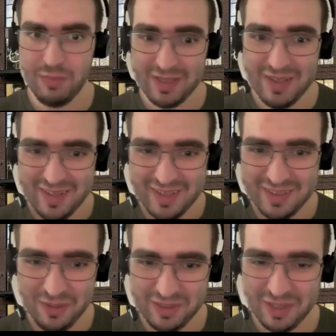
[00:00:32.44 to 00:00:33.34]
but
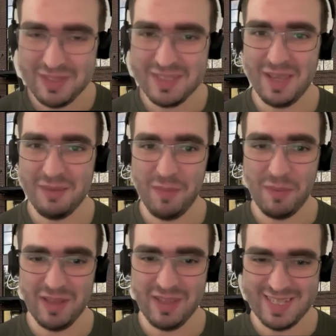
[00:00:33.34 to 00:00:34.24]
it don't have the same
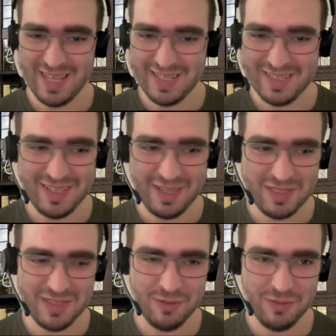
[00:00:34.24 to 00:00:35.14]
capabilities as
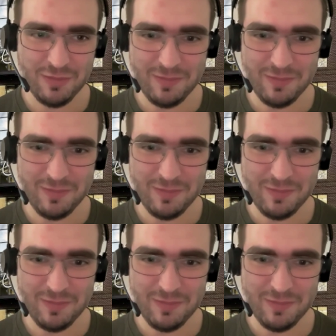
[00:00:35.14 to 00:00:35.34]
Teams do.